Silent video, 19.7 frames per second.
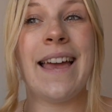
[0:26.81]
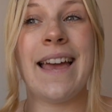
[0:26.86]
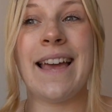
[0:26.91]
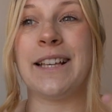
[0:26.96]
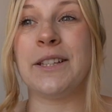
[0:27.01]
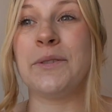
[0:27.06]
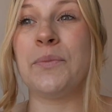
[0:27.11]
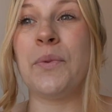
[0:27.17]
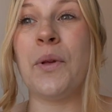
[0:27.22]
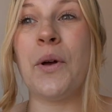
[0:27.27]

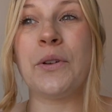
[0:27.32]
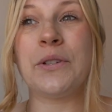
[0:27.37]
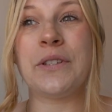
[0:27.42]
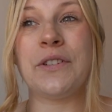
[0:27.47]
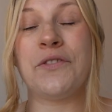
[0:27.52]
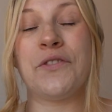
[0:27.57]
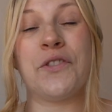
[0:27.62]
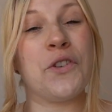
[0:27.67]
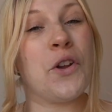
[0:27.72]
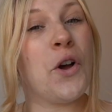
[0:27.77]
explore
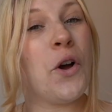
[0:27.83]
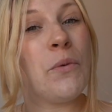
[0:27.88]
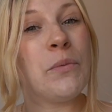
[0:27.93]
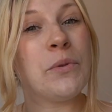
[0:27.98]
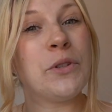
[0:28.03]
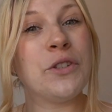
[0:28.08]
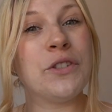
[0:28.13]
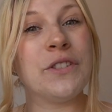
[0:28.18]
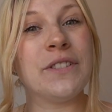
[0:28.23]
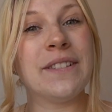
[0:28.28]
different
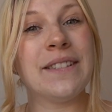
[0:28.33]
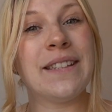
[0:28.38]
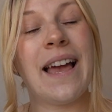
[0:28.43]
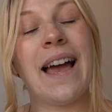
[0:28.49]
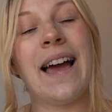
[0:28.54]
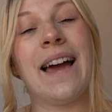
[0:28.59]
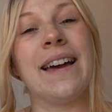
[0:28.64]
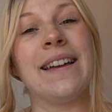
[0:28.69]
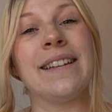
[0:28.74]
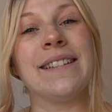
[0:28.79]
options,
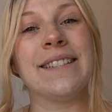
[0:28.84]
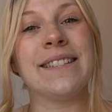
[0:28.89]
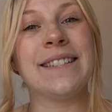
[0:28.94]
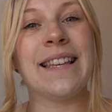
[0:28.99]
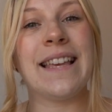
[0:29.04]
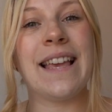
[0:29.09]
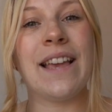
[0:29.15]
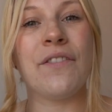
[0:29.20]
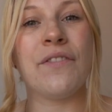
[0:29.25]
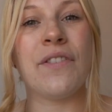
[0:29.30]
and
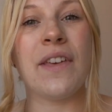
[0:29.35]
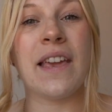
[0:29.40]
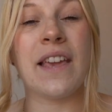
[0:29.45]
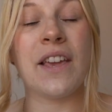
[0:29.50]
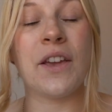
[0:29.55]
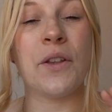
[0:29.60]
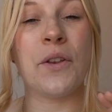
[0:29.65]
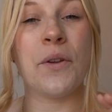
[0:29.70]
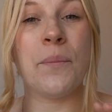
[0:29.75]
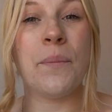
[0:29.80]
see if they
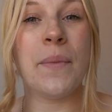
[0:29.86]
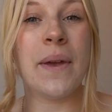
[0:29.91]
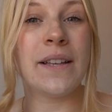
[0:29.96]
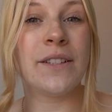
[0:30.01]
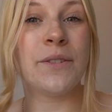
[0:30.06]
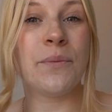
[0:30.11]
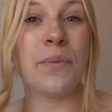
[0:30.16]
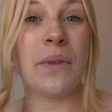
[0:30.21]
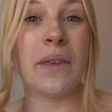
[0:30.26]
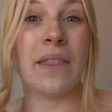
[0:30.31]
can make
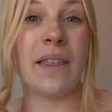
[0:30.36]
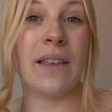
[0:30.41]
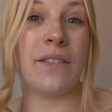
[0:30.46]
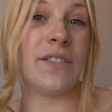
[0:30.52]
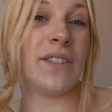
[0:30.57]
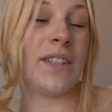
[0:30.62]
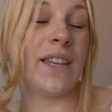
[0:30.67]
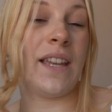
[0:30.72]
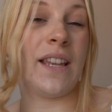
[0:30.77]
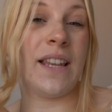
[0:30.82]
something they've
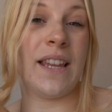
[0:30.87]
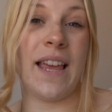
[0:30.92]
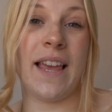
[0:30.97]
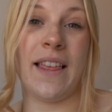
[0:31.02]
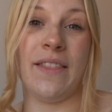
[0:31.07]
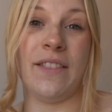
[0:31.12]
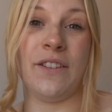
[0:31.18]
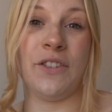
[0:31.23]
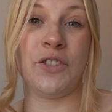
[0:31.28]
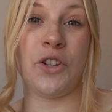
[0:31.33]
seen
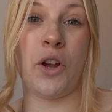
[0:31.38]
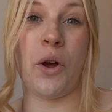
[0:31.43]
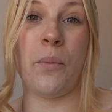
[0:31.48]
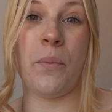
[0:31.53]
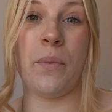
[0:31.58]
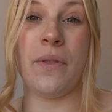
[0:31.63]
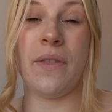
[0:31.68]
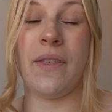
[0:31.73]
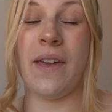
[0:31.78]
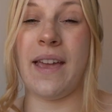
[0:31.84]
in the
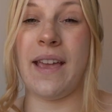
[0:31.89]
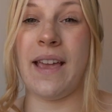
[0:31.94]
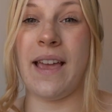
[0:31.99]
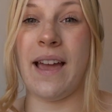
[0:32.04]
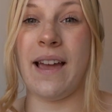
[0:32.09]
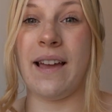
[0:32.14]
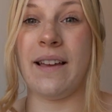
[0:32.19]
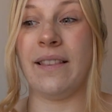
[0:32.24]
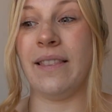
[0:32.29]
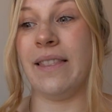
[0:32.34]
shop they
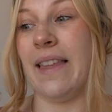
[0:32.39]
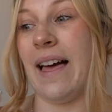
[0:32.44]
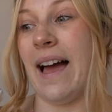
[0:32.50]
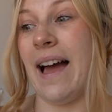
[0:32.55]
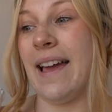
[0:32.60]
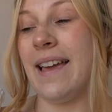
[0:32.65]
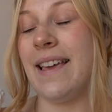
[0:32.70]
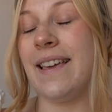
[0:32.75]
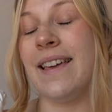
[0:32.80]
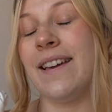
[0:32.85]

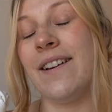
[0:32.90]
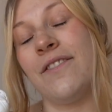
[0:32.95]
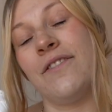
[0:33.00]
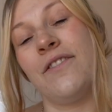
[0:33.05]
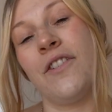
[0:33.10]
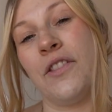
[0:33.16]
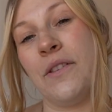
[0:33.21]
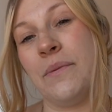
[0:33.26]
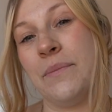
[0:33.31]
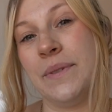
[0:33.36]
like
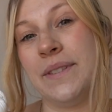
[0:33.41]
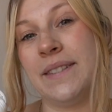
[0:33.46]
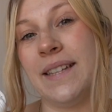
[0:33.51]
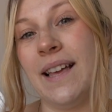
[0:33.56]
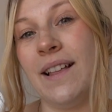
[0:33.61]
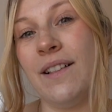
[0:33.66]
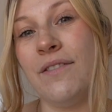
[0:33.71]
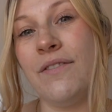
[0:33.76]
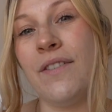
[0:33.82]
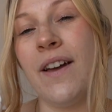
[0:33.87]
for
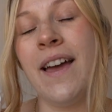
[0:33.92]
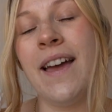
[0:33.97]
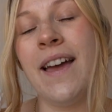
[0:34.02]
themselves,